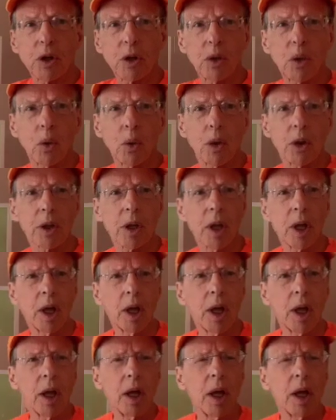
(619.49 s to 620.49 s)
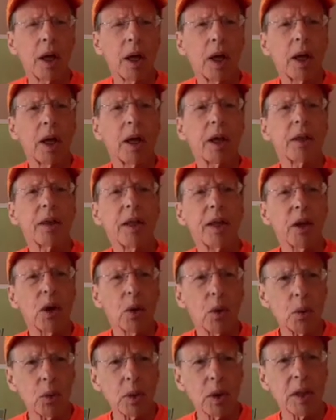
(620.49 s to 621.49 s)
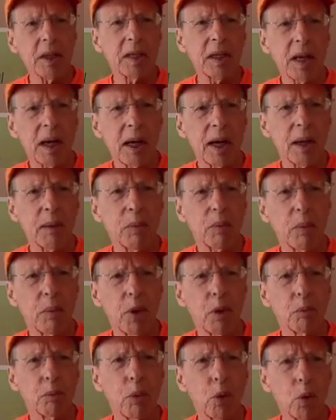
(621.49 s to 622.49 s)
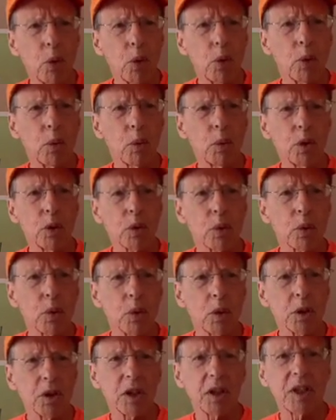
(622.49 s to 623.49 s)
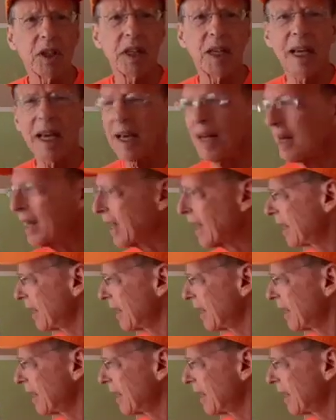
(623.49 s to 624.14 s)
court, the only time the ball will cross the net at